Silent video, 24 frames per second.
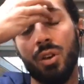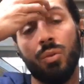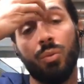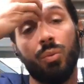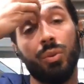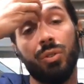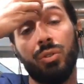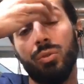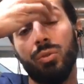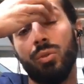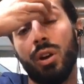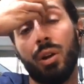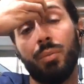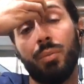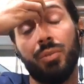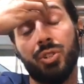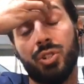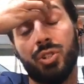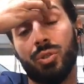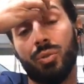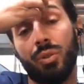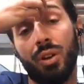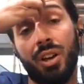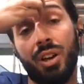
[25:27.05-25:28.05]
we do
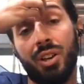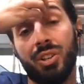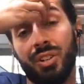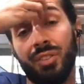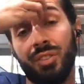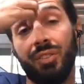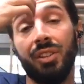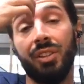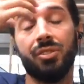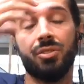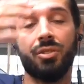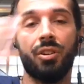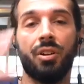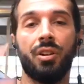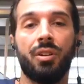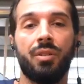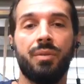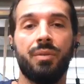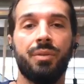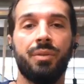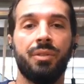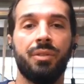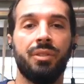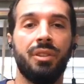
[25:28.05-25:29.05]
arbitrage, and these
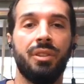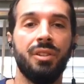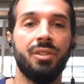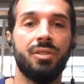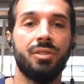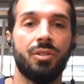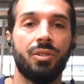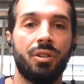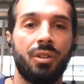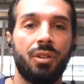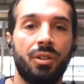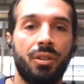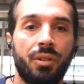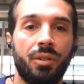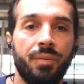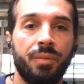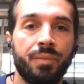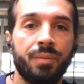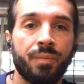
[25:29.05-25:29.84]
are